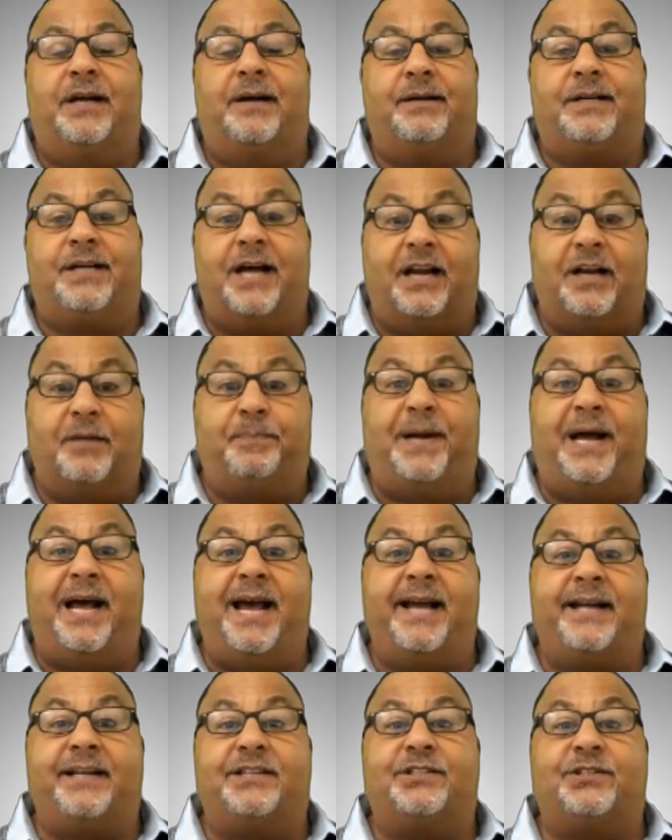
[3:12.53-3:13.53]
color
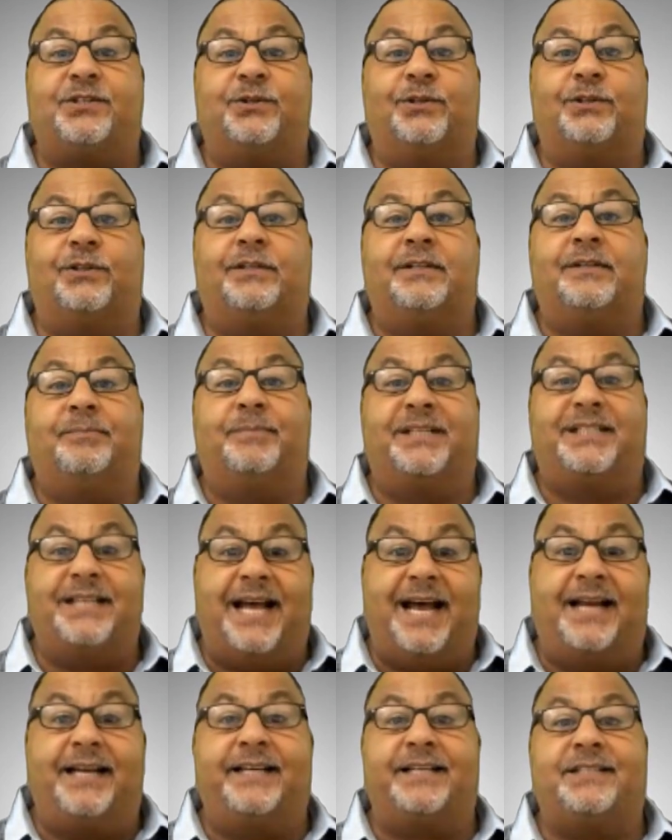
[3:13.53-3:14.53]
packs or
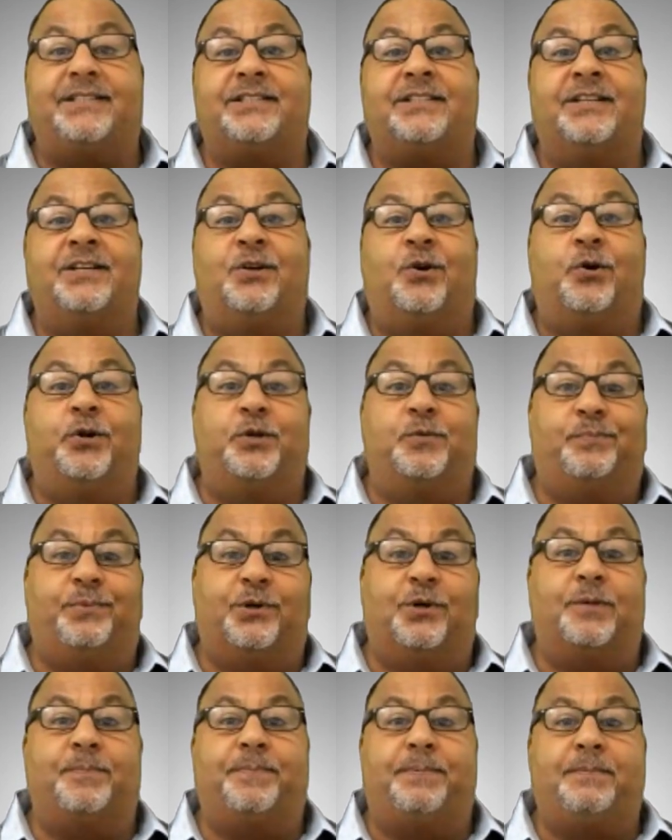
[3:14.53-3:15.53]
metallics, or you
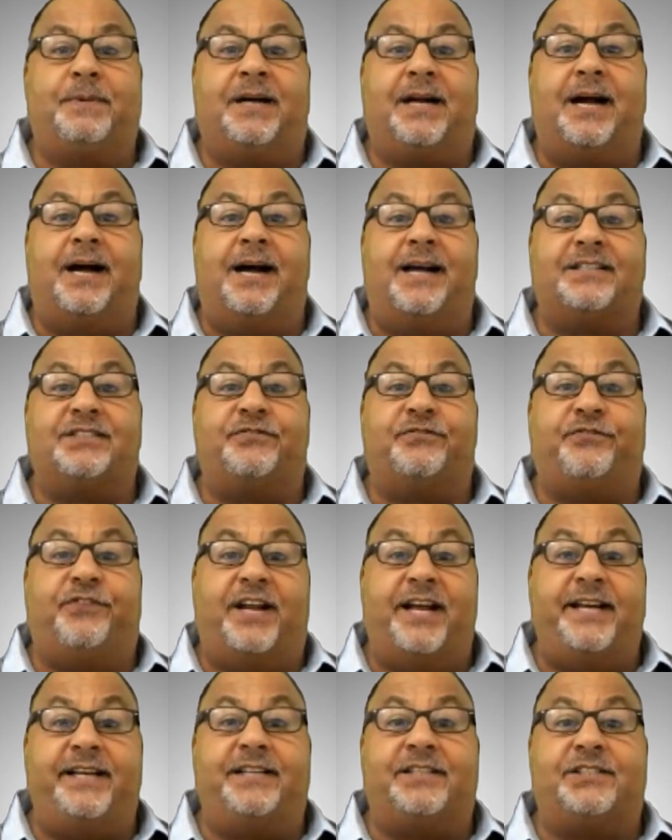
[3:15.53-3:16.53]
broadcast
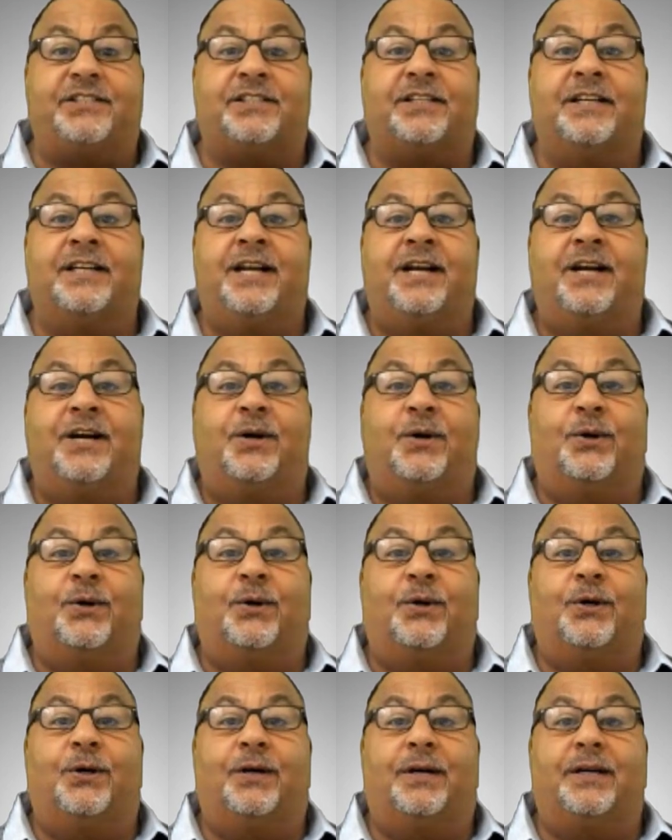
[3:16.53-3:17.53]
flakes
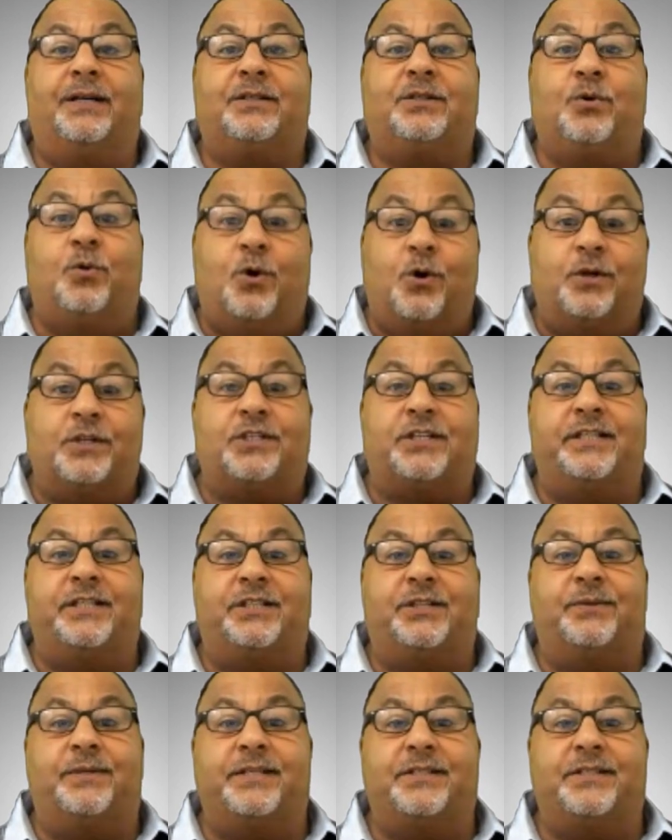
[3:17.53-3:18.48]
or quartz into it.